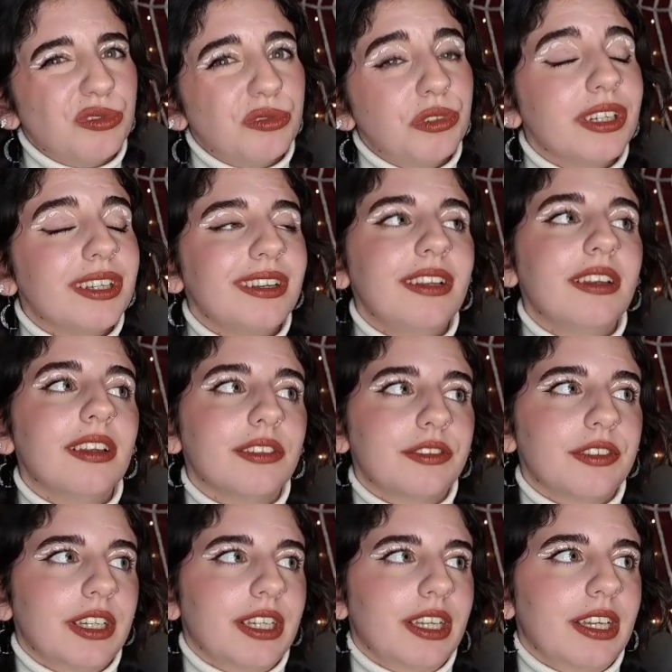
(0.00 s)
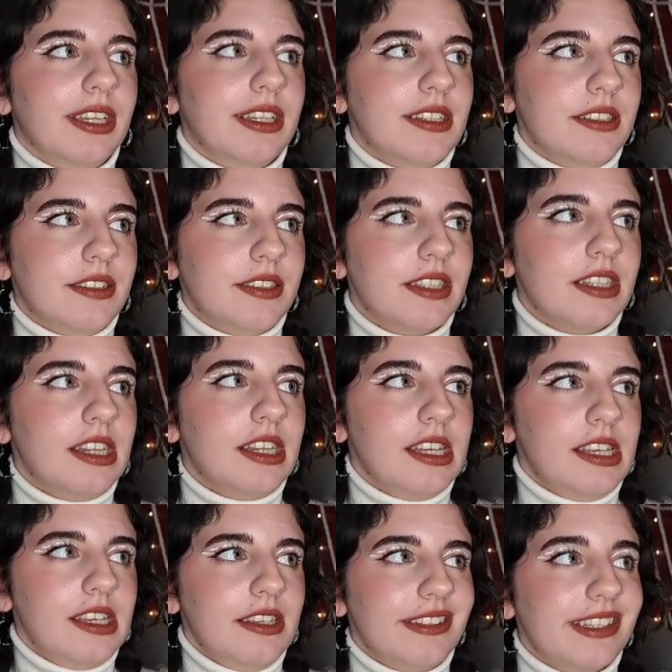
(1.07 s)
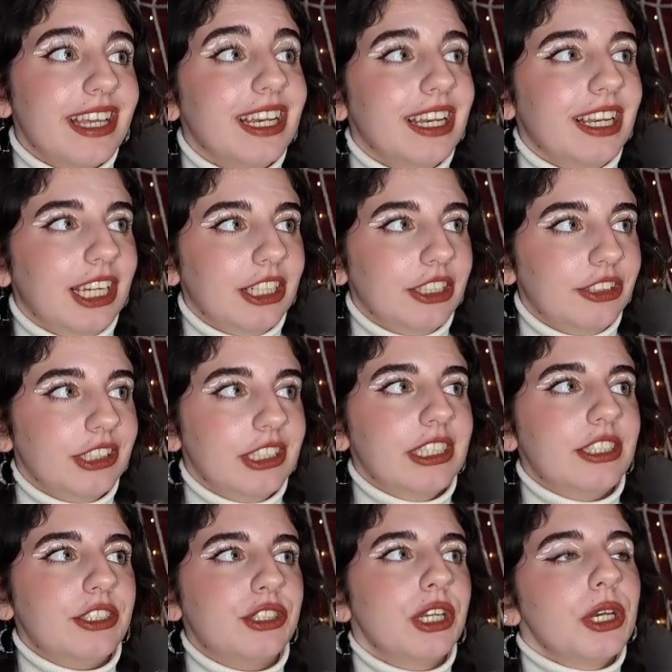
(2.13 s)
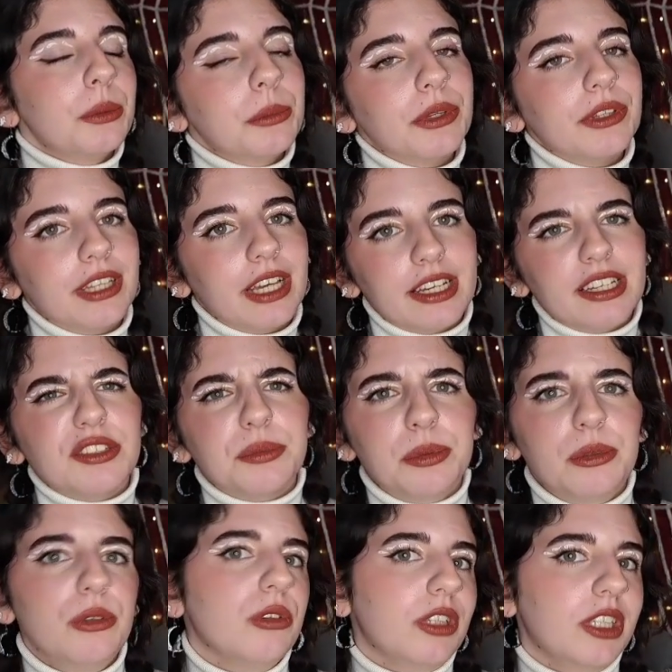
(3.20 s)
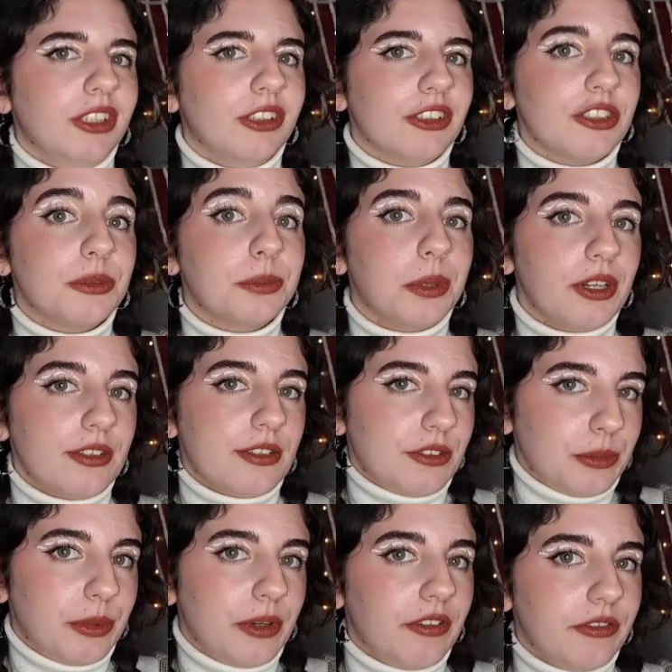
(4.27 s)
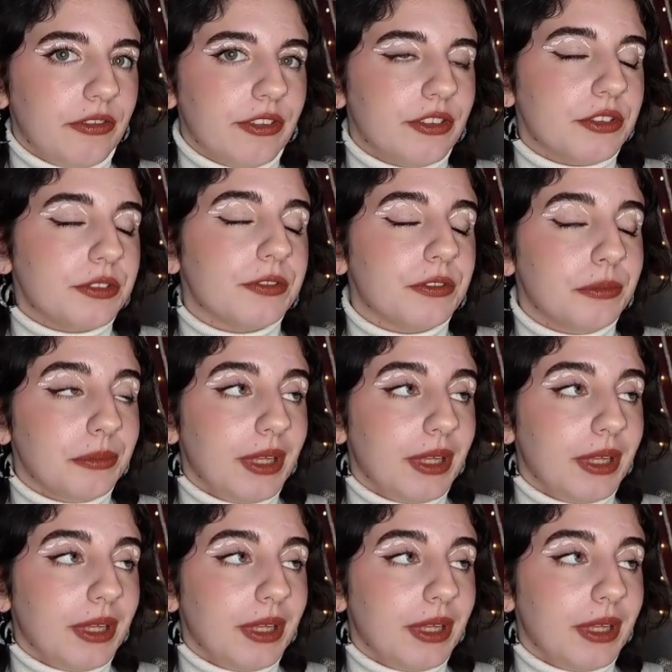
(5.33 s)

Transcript: really loving is these lashes, but that is purely just personal preference for